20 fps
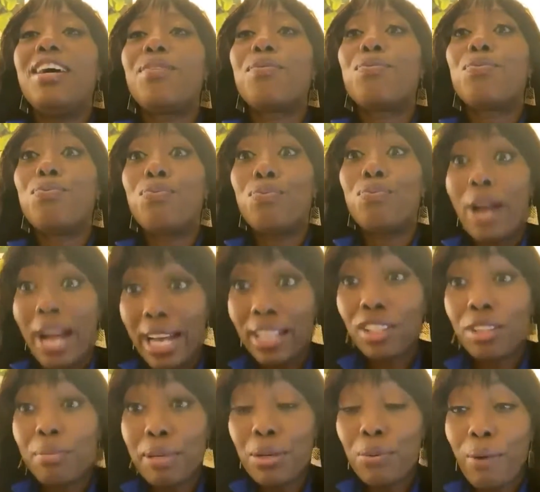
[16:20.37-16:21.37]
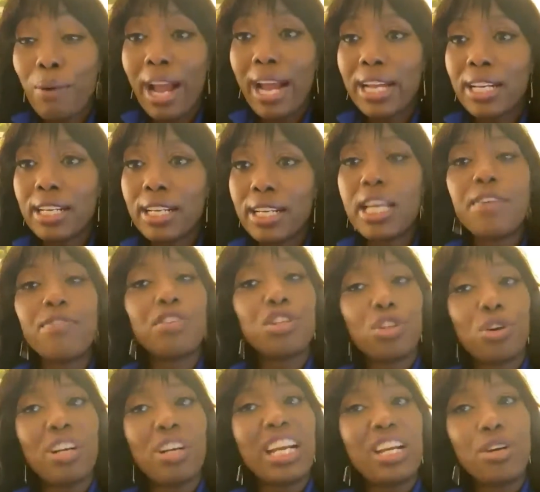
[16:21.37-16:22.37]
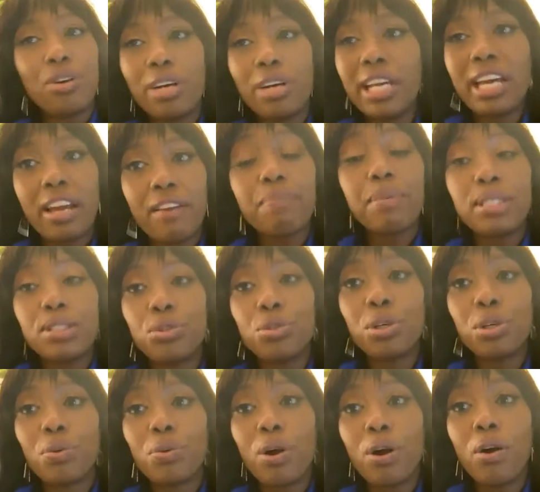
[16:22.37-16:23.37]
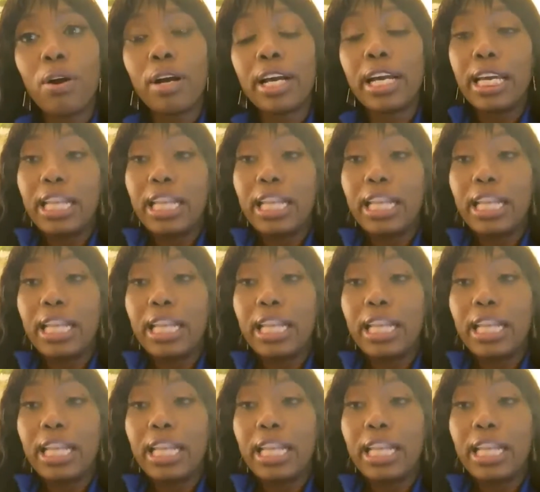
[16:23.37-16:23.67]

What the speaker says: rather be right, even though they know they have been doing wrong.